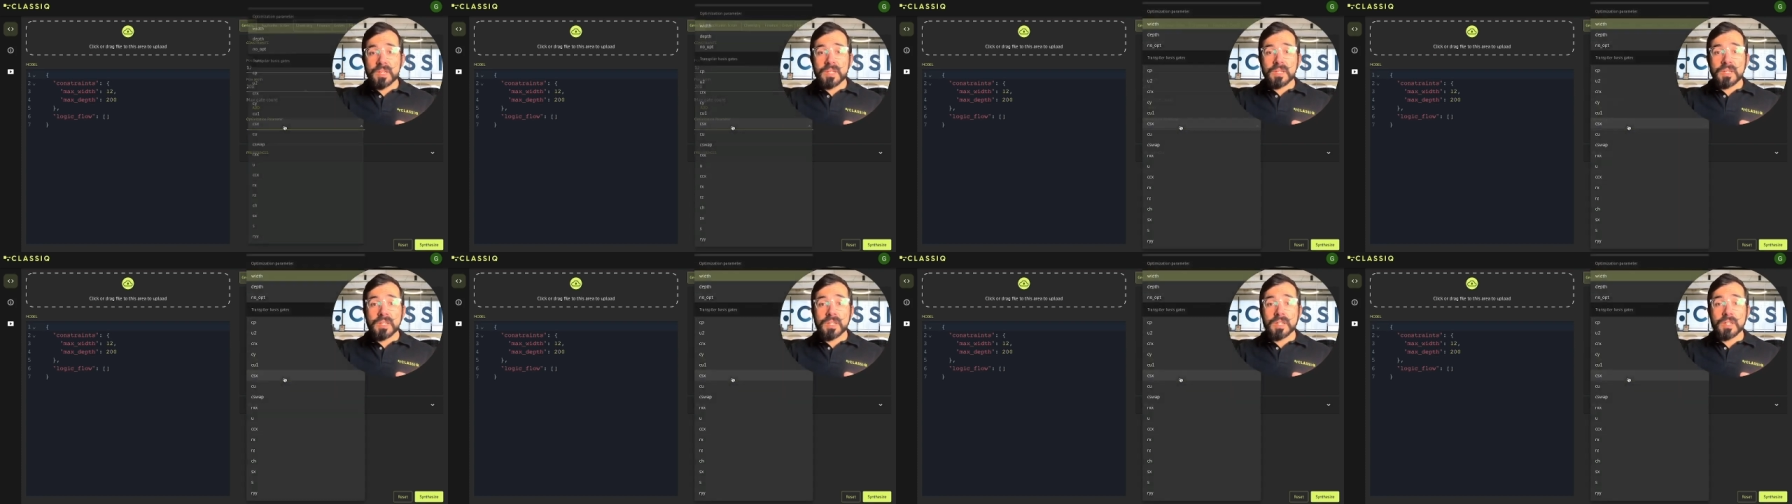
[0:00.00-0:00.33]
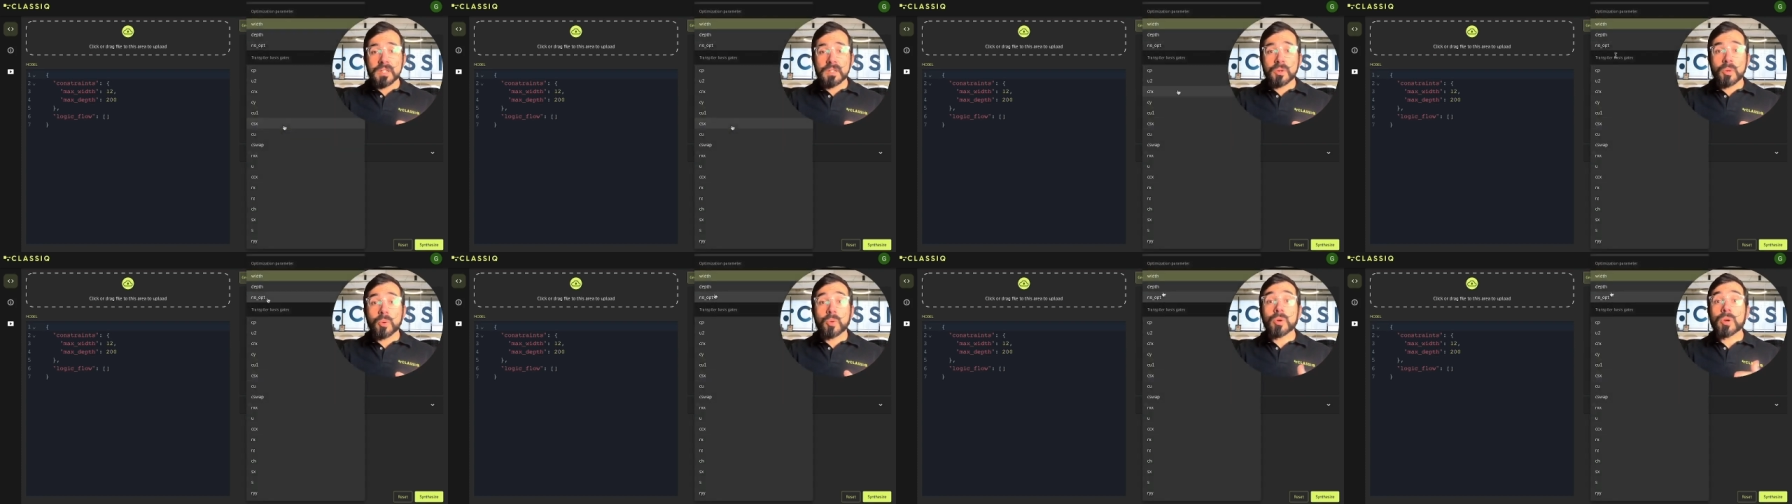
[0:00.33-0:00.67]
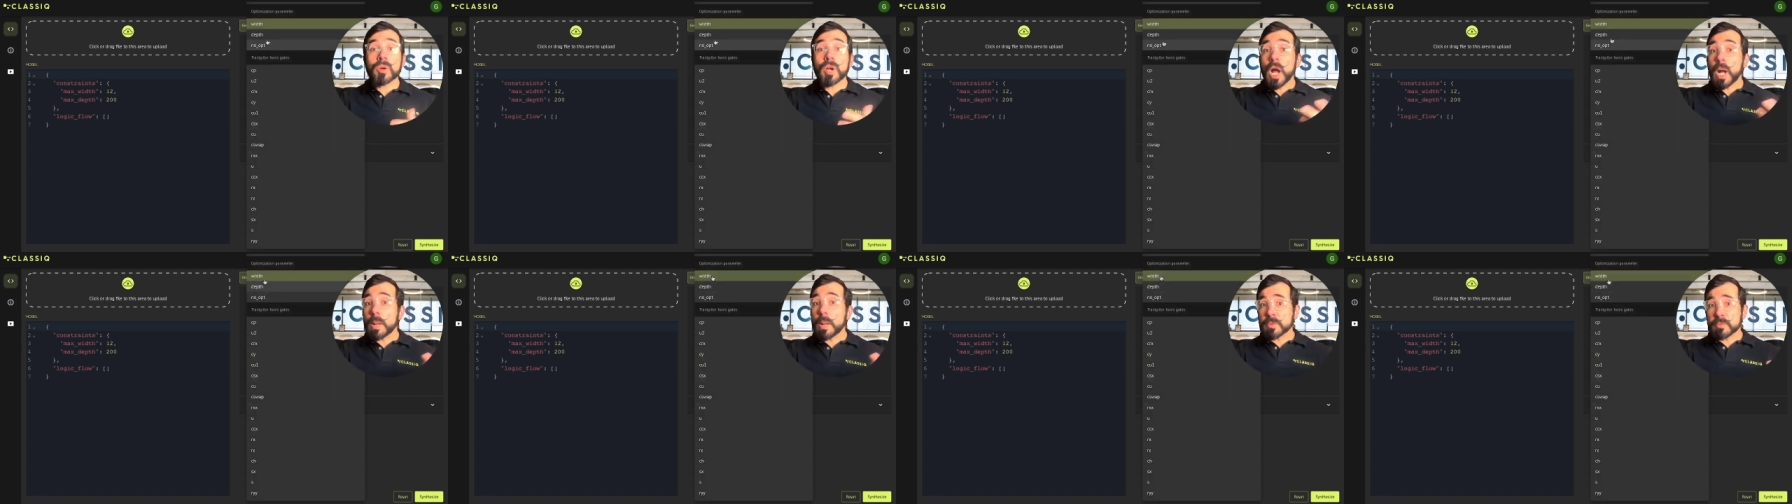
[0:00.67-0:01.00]
uh,
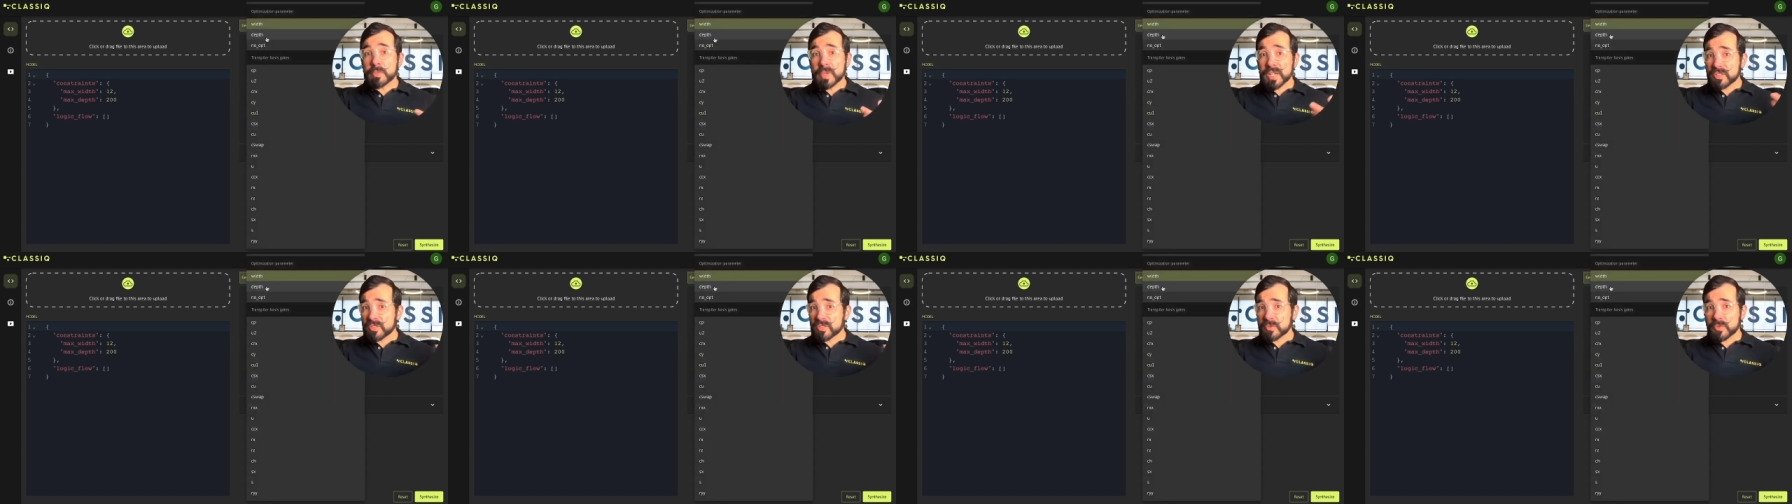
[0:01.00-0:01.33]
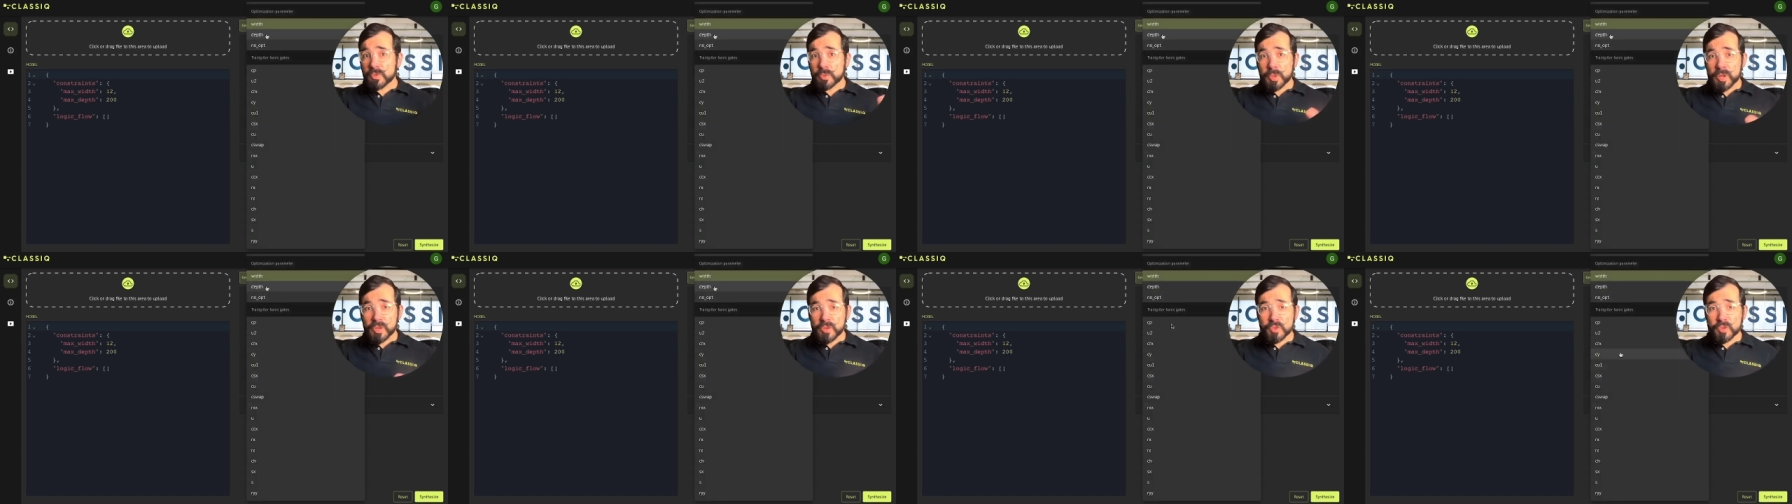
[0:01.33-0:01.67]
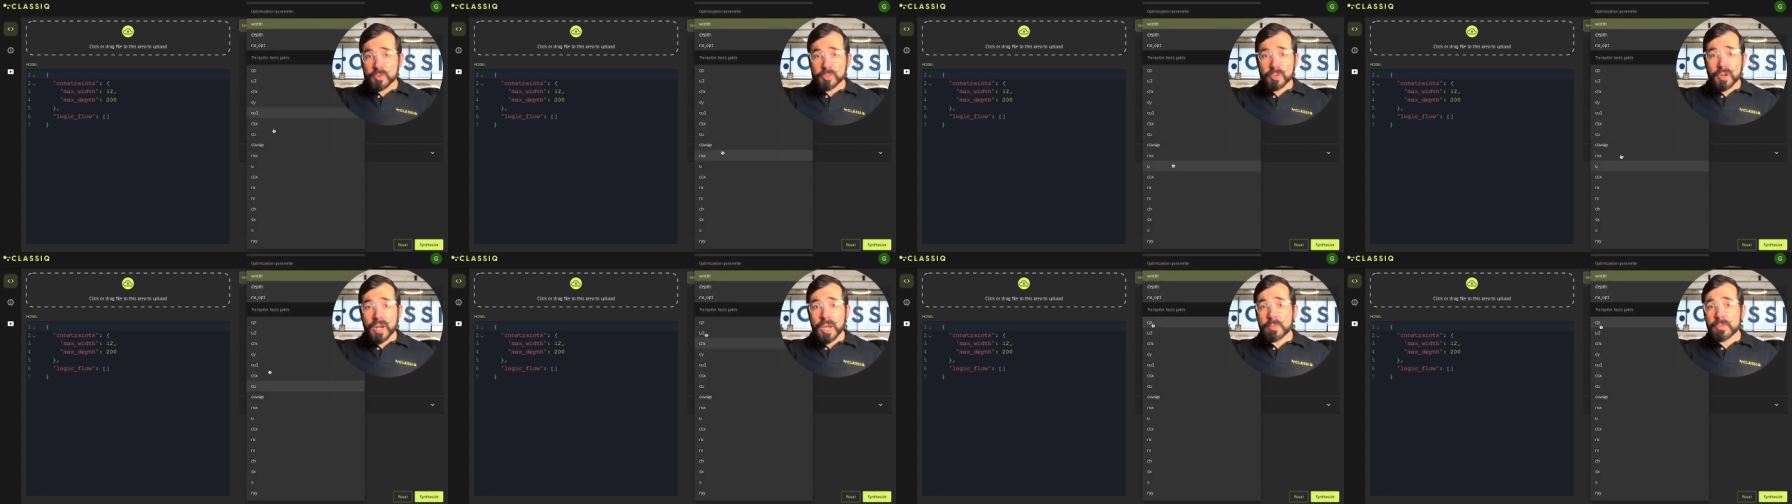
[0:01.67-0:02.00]
or optimize for one of
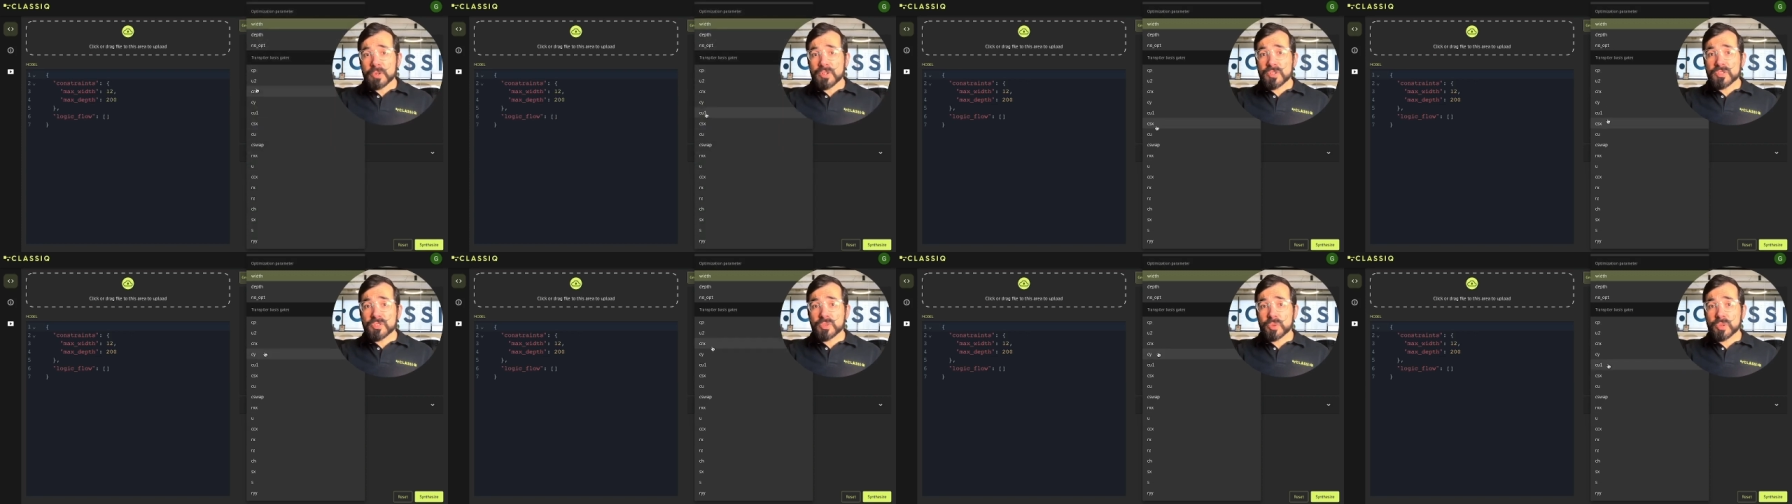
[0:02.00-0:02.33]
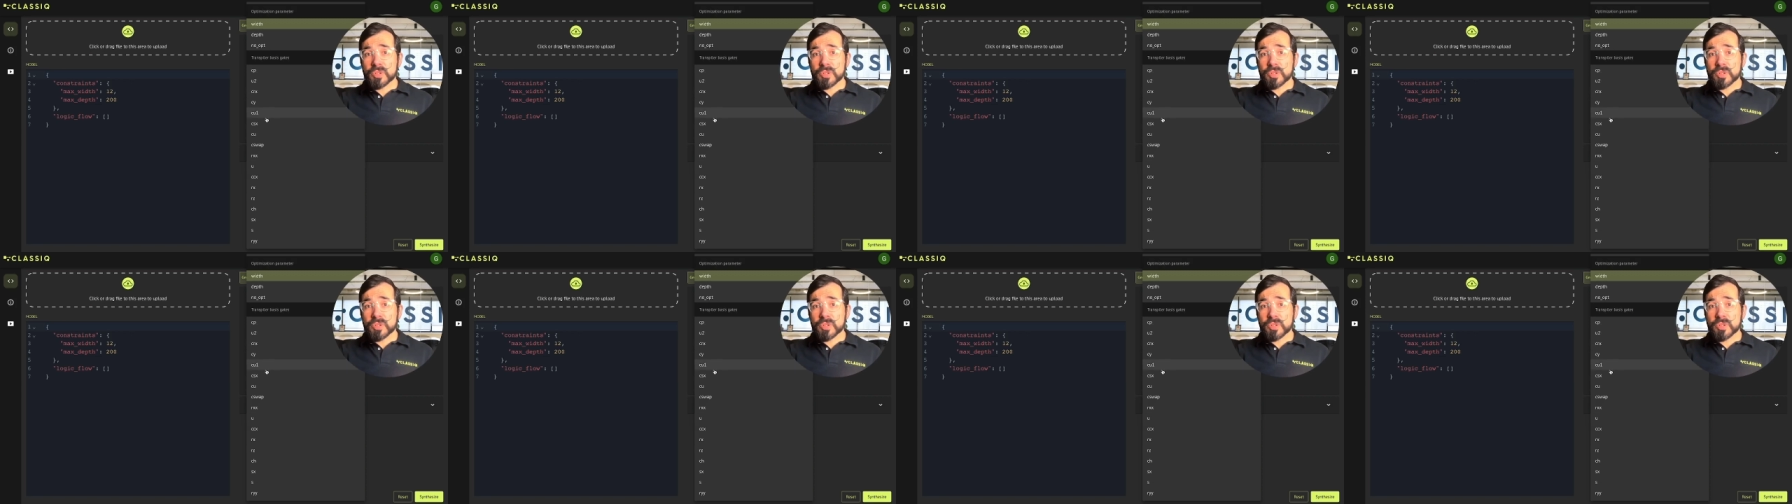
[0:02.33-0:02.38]
those parameters